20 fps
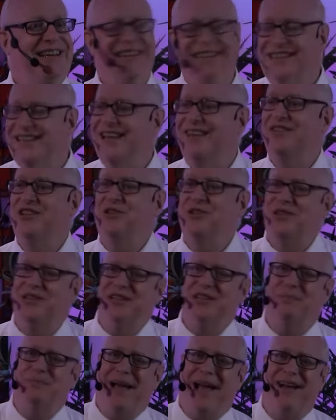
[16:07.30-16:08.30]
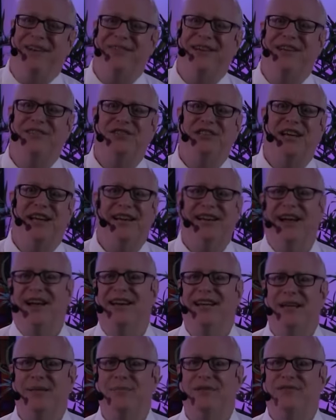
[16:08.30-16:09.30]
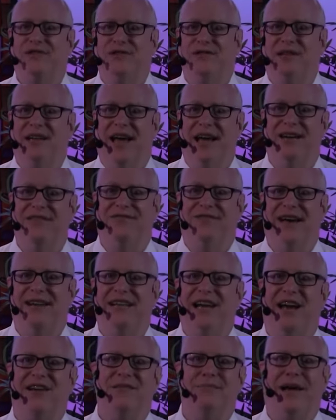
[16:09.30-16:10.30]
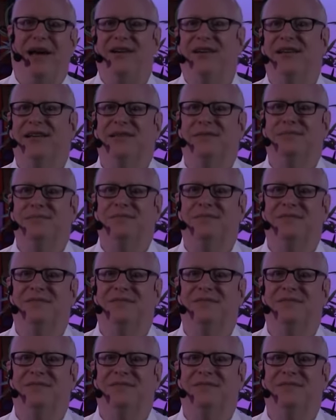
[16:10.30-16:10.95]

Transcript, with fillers: if you do a little background check on him, if you kind of find out about him,